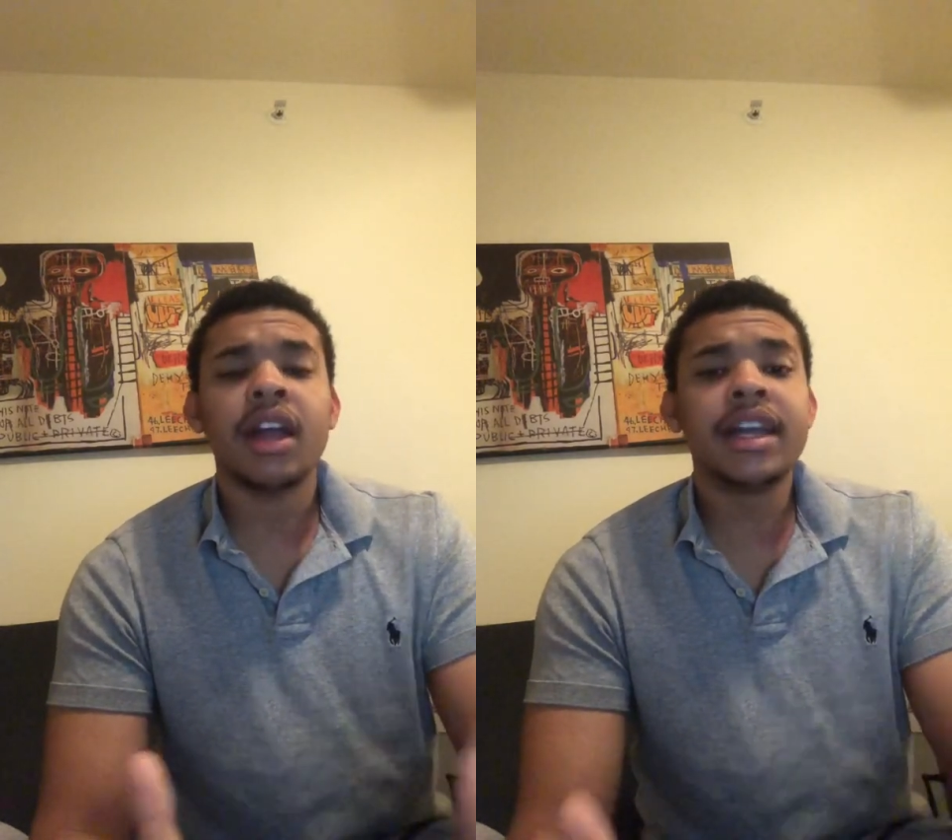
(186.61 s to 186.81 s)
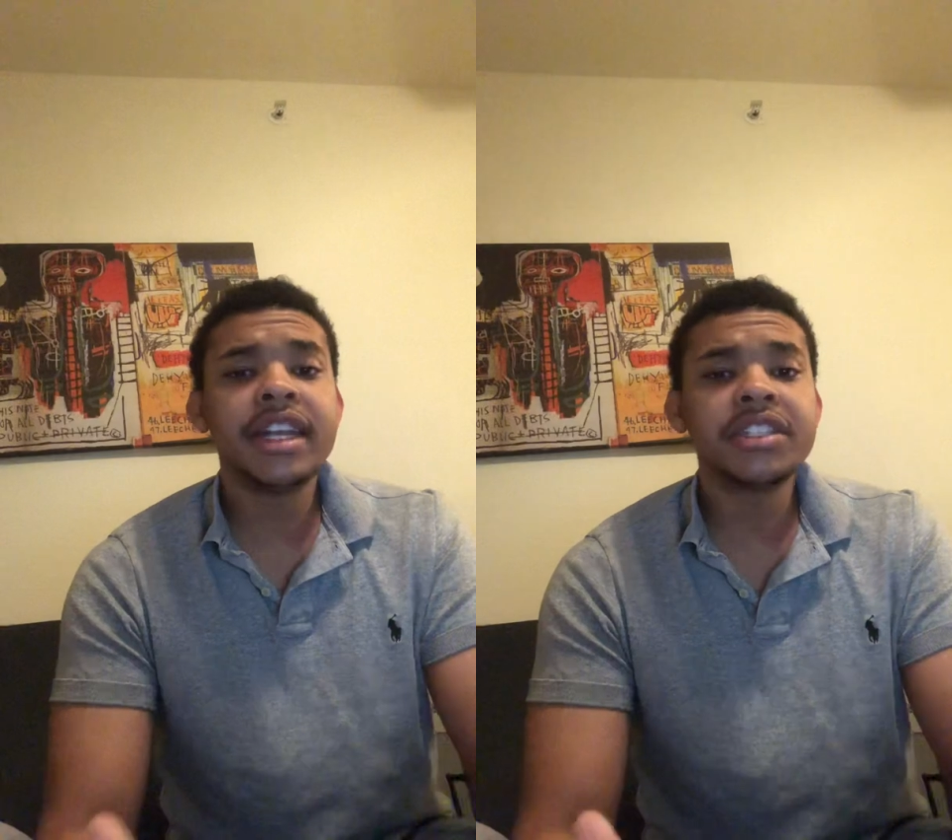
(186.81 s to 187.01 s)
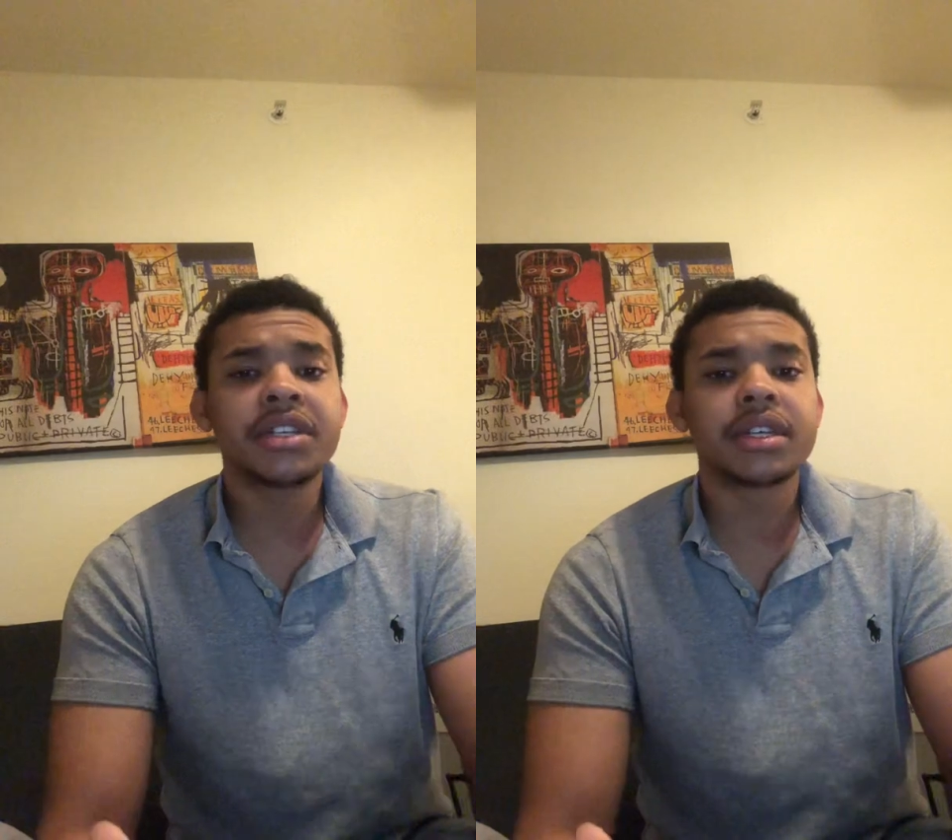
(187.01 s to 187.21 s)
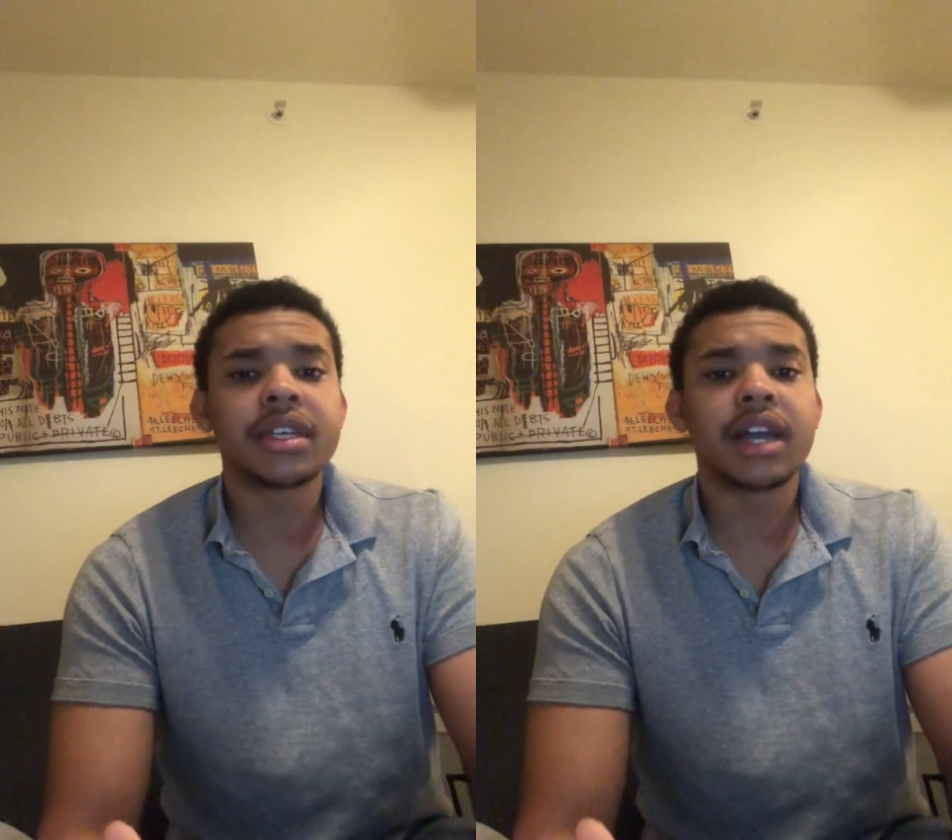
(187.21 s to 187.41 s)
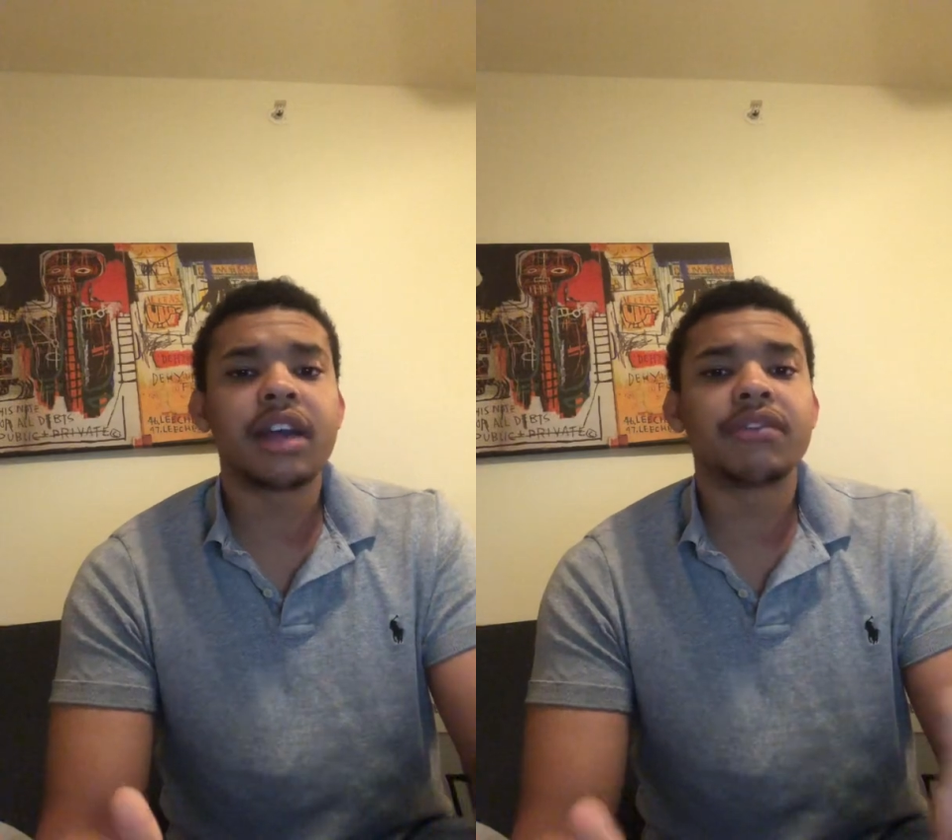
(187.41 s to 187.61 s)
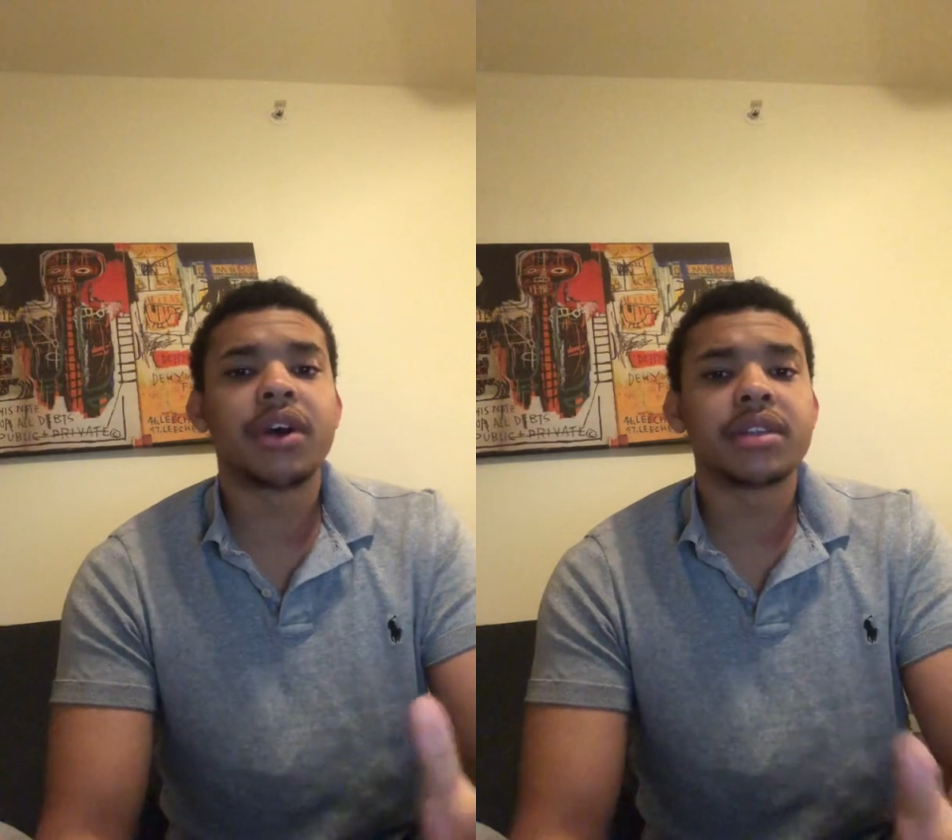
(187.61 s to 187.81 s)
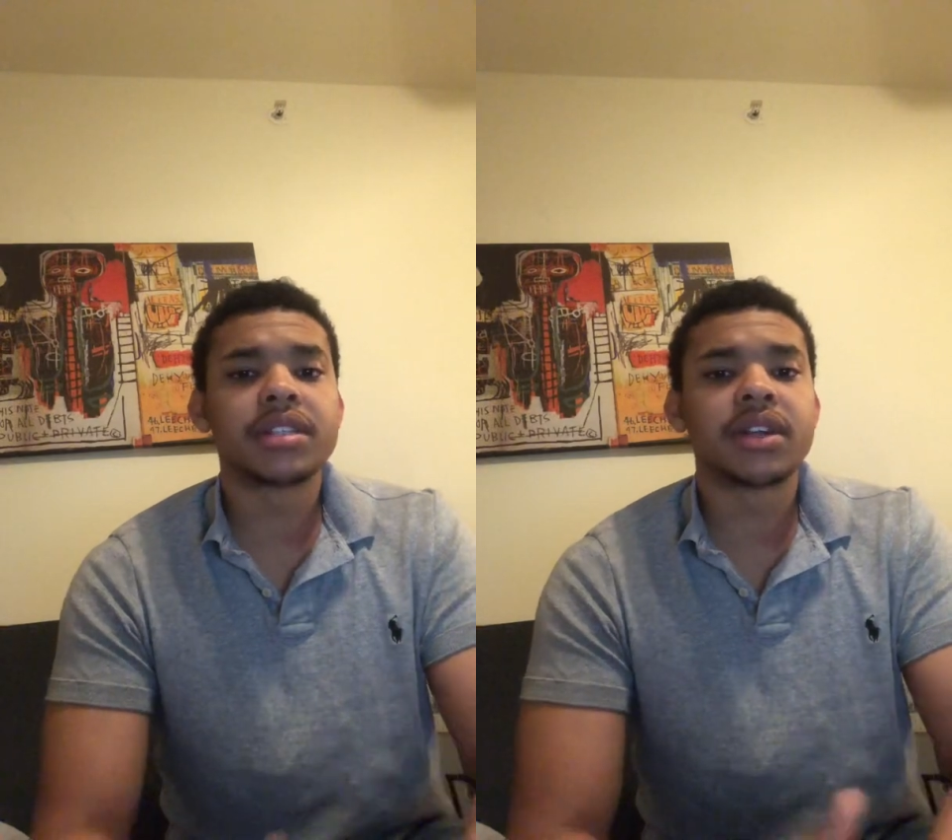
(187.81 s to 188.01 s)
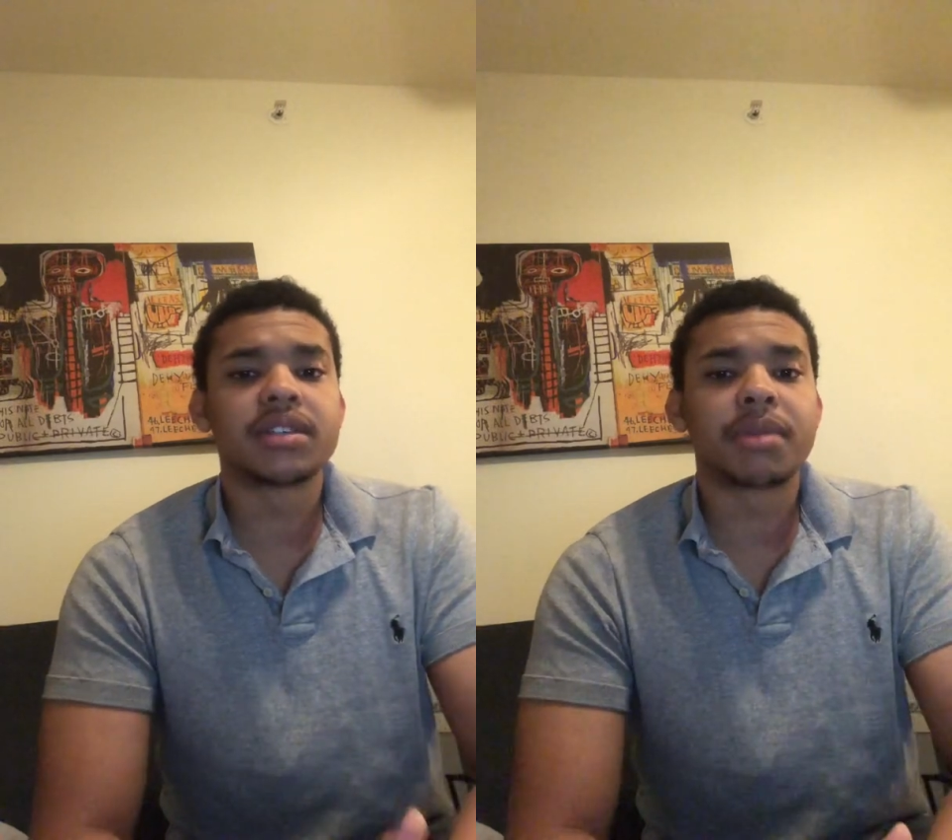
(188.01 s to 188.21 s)
Initially, I'd follow the
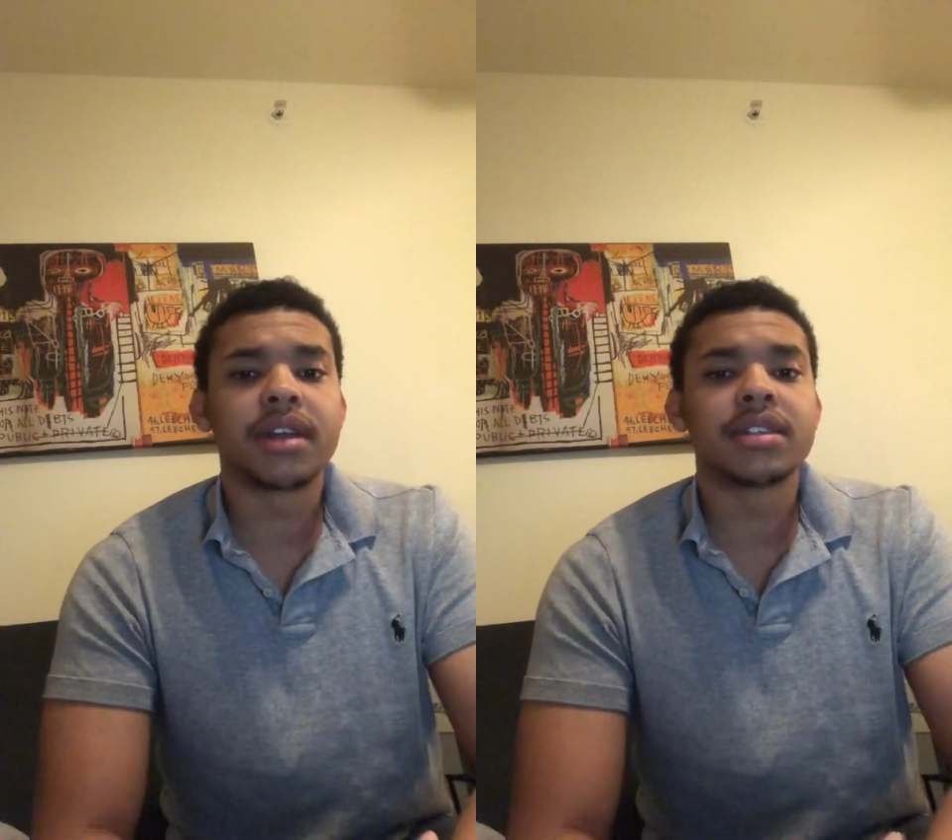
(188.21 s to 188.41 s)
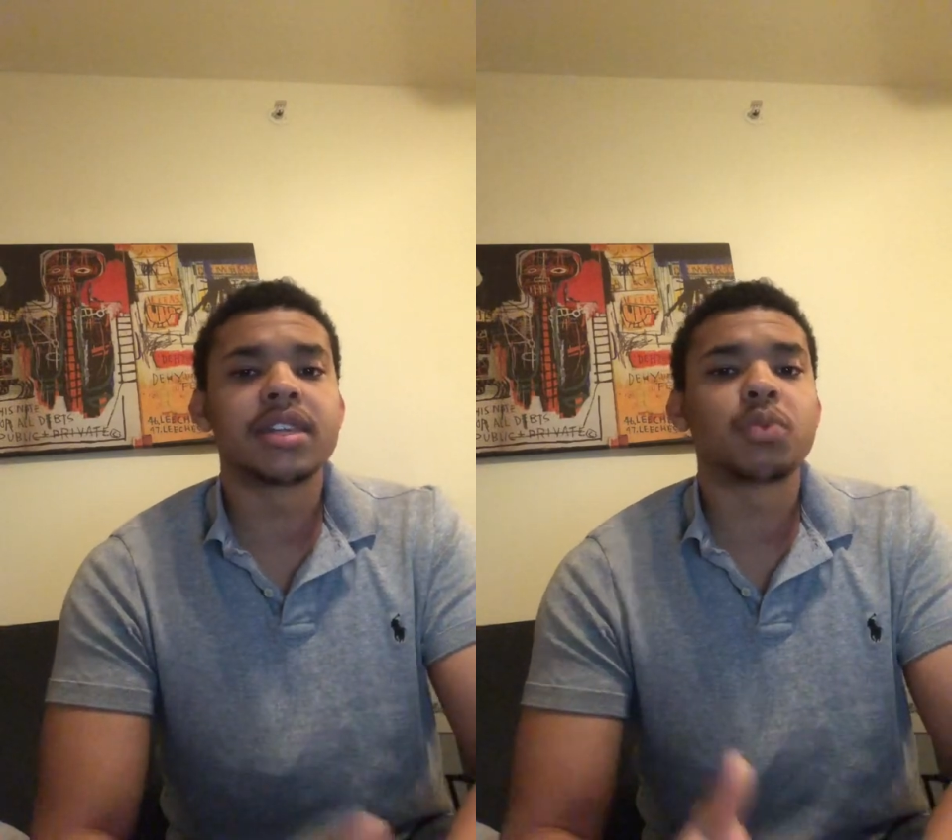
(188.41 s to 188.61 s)
sales process